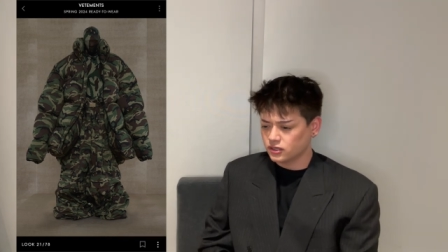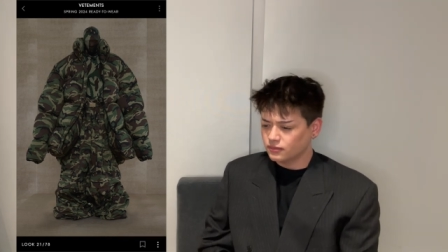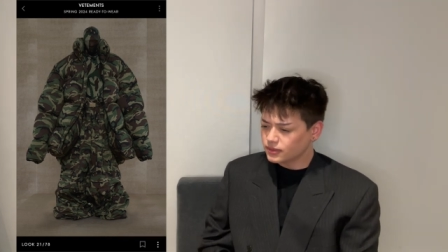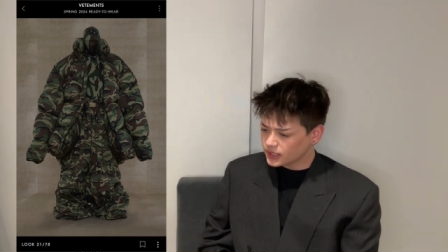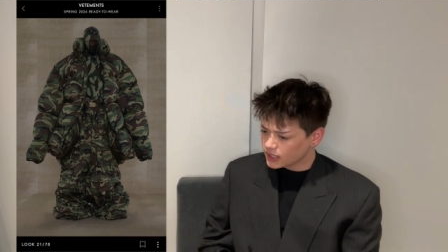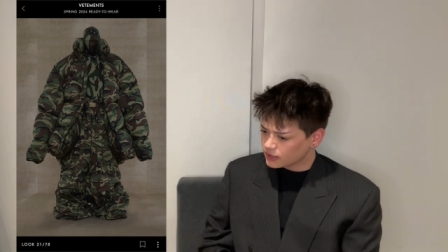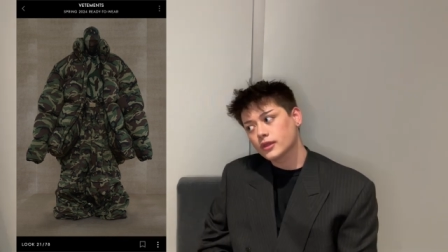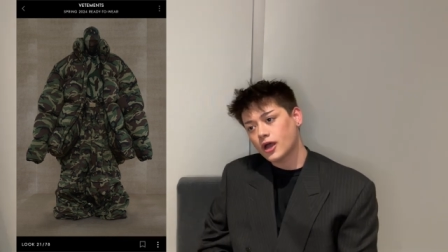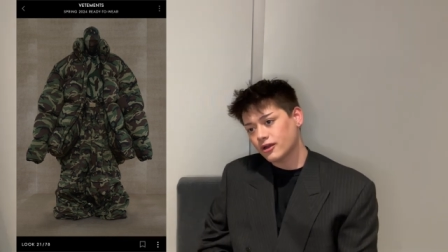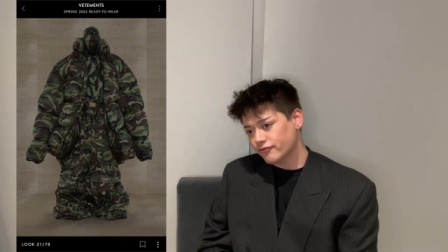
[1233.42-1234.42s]
But like,
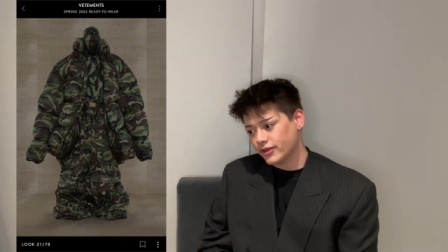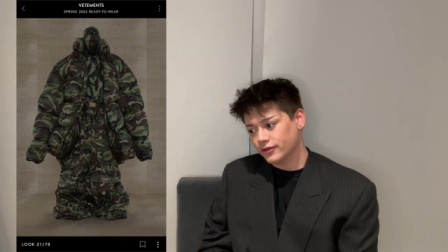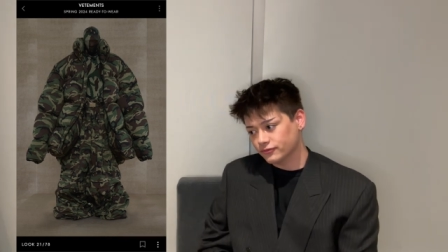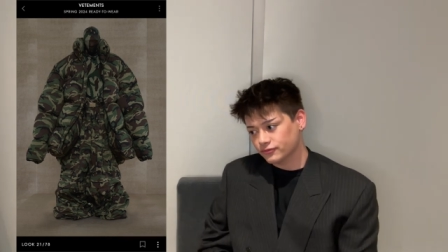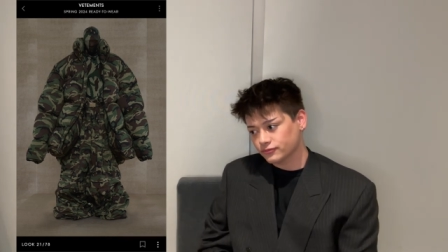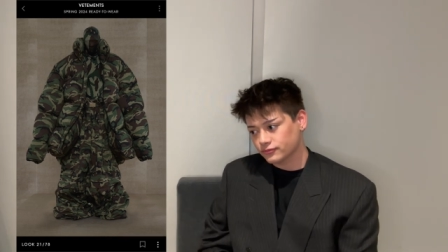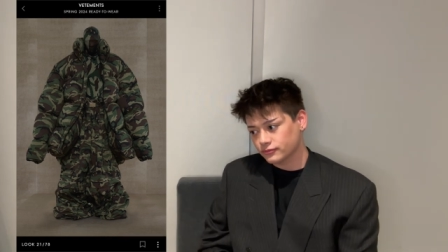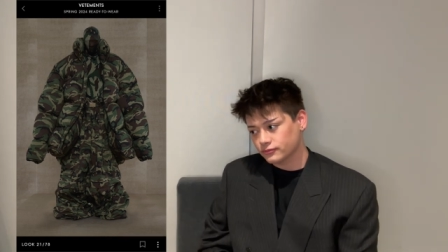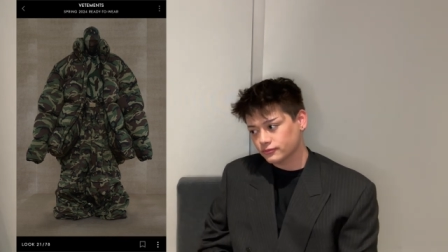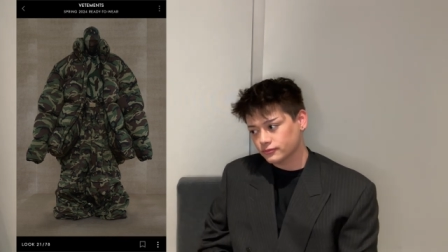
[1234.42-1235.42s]
our fave
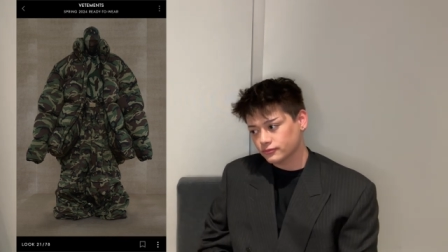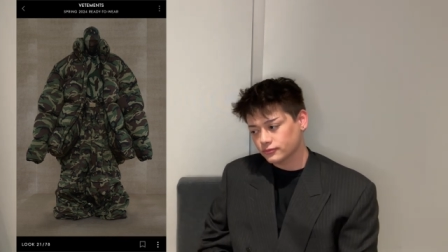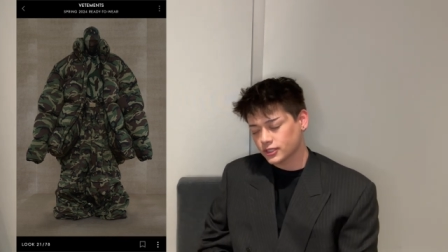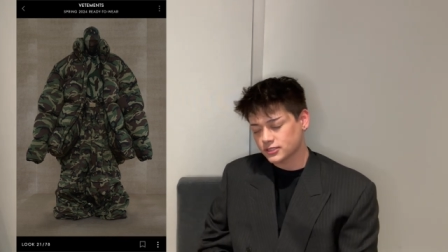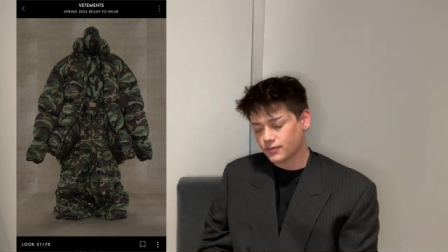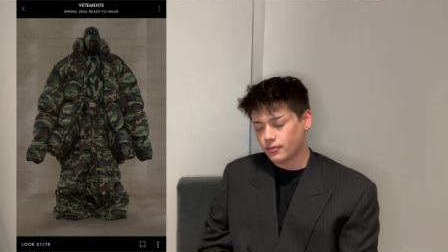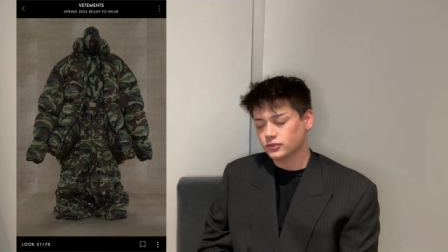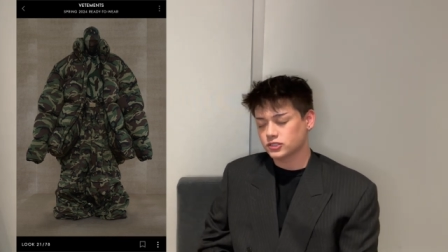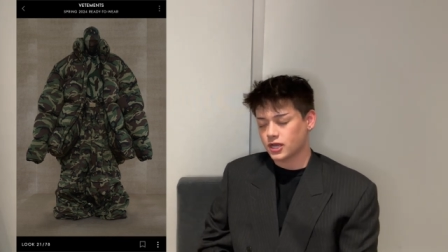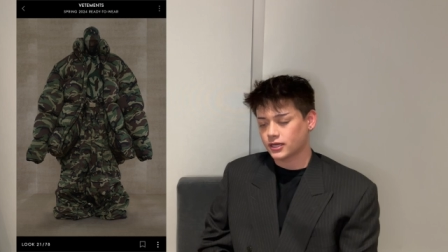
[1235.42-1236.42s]
does bomber
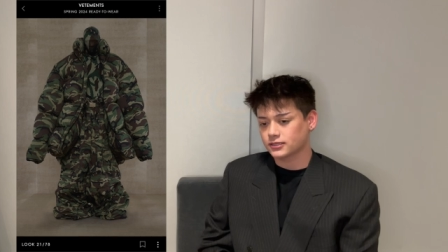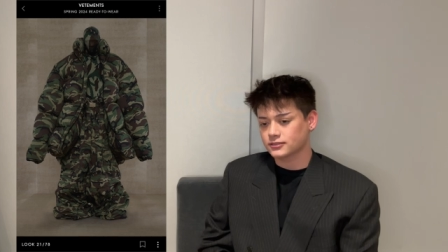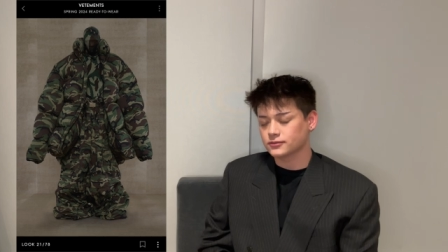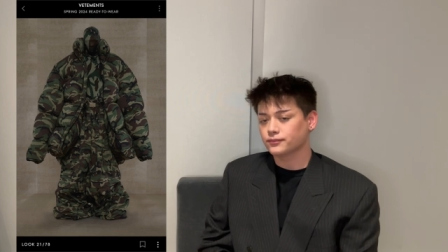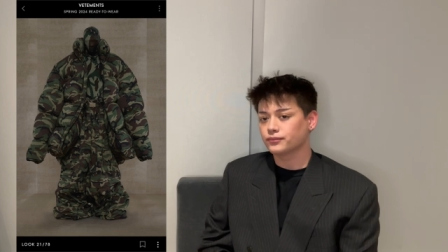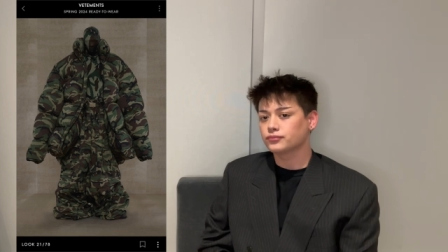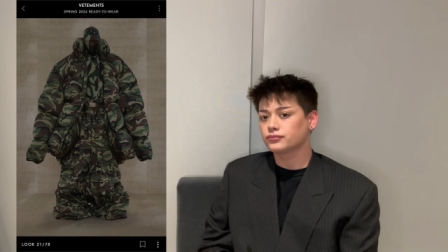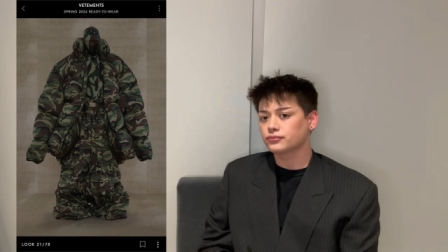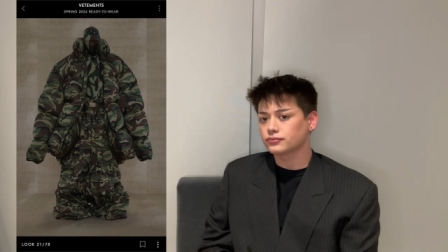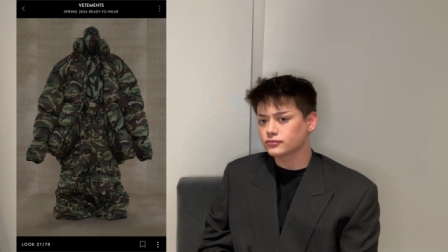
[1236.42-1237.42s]
jackets
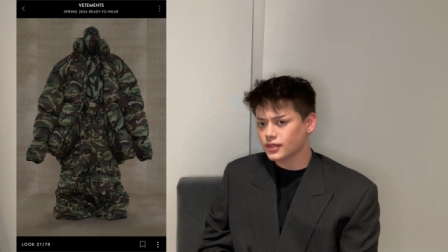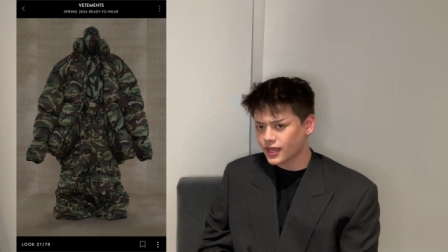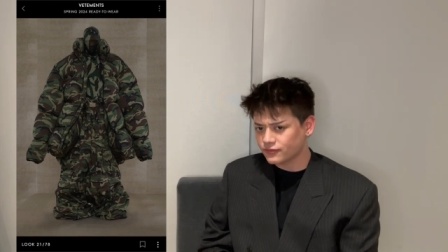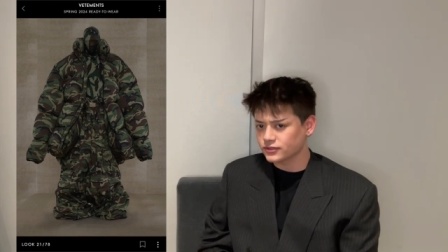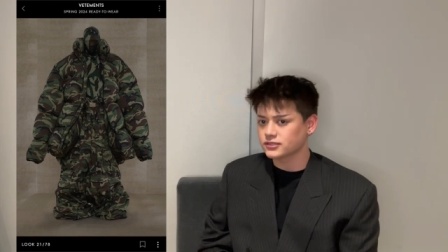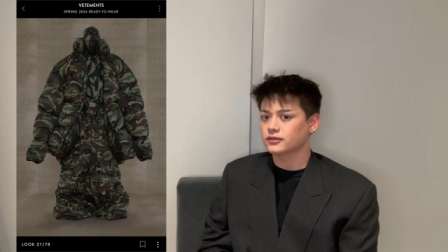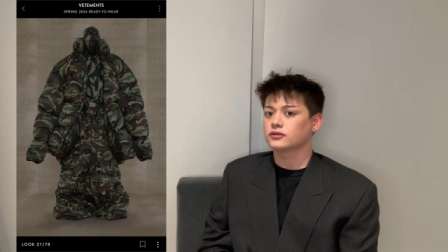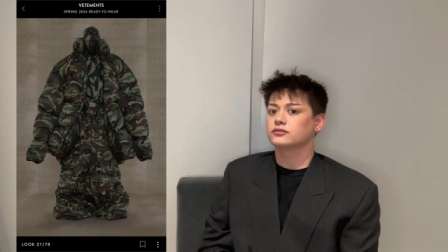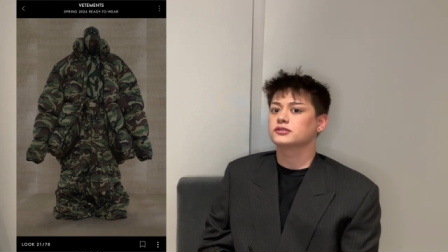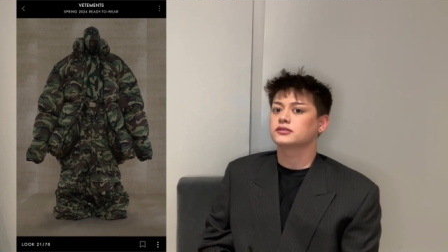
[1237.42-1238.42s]
every
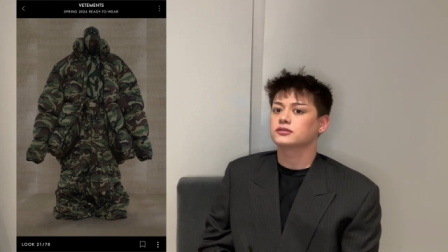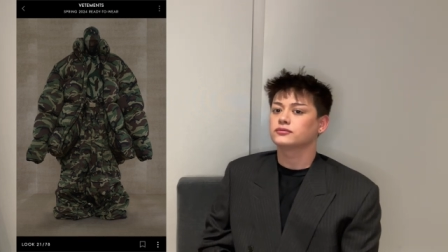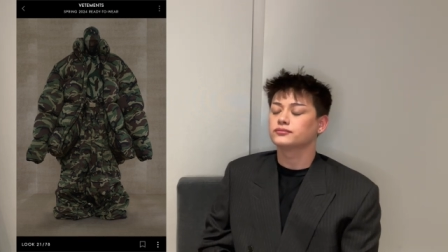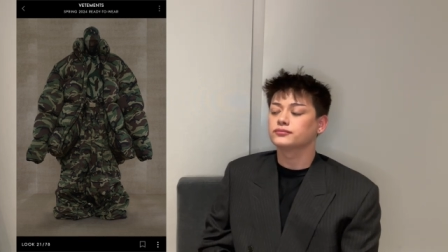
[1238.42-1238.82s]
single season.